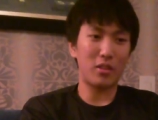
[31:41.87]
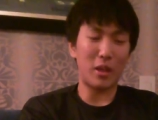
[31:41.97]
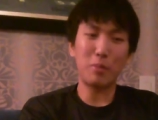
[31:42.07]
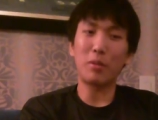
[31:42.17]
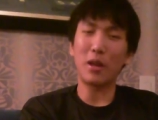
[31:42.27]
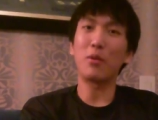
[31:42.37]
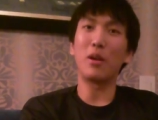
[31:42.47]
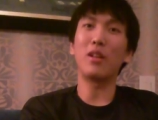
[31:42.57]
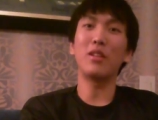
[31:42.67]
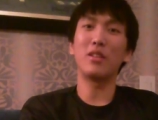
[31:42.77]
play
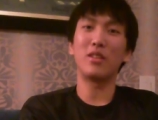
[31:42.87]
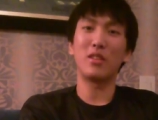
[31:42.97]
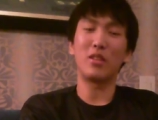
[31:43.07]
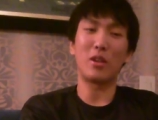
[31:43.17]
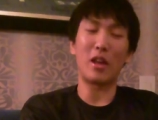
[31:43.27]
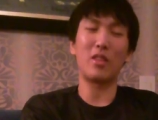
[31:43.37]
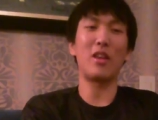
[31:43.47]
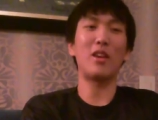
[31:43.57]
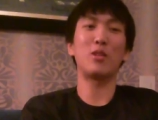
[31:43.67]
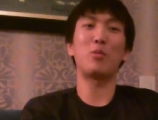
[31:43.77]
well,
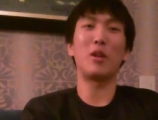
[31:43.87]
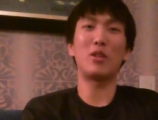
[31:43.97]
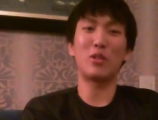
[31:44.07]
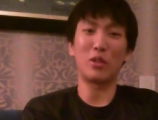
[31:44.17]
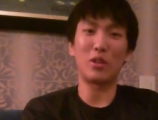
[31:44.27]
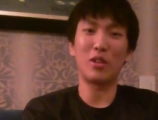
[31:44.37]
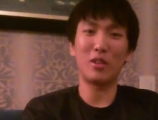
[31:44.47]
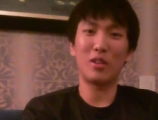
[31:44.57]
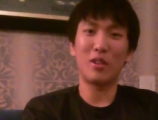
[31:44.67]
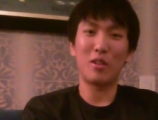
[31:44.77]
they as players are
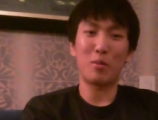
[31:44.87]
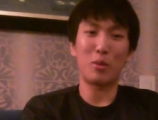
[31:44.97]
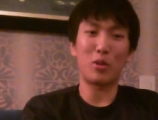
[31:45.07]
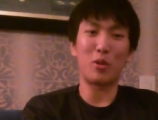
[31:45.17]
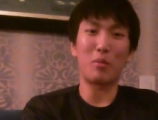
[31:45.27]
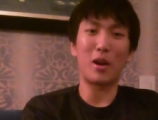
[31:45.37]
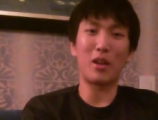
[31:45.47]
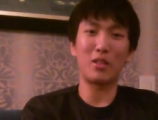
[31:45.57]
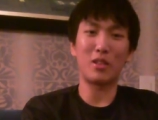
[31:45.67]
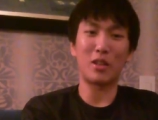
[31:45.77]
good, but their
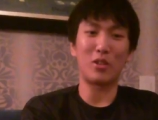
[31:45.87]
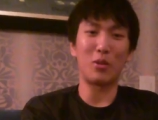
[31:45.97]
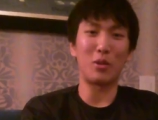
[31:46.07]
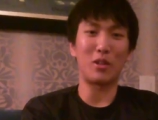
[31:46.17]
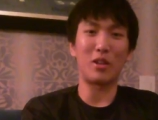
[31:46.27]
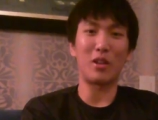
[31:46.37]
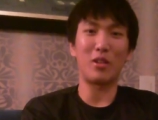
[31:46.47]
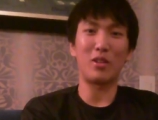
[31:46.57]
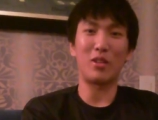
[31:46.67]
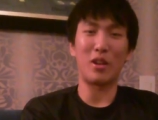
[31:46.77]
minds like don't work
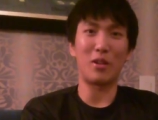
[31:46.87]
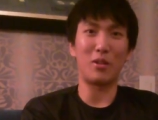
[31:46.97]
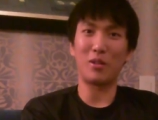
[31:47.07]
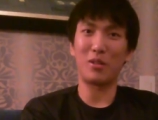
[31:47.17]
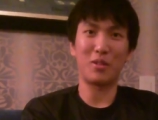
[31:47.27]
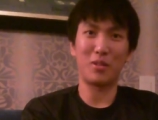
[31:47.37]
together at all.